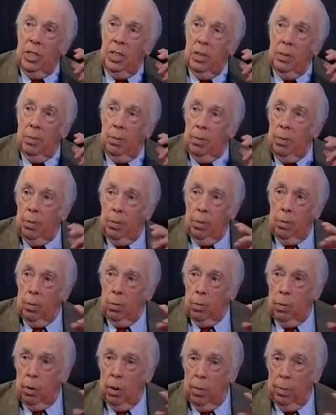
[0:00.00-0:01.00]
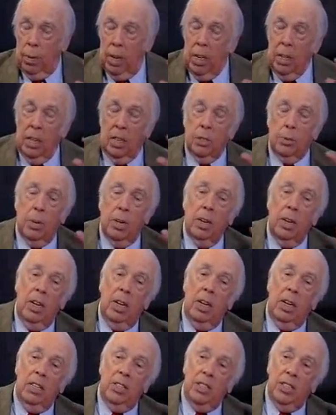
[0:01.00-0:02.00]
and one of many things about it,
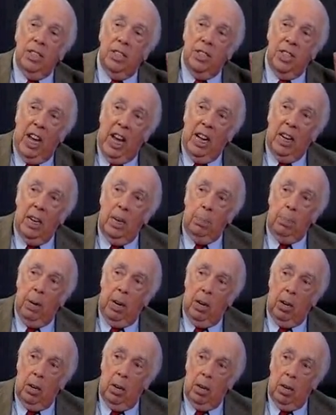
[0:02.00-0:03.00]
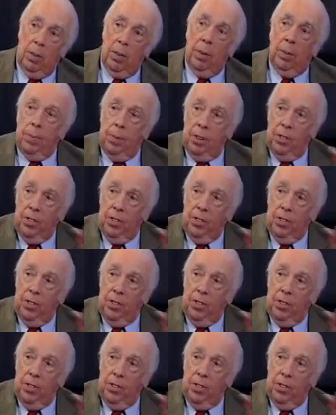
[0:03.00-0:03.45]
to exactly parallel the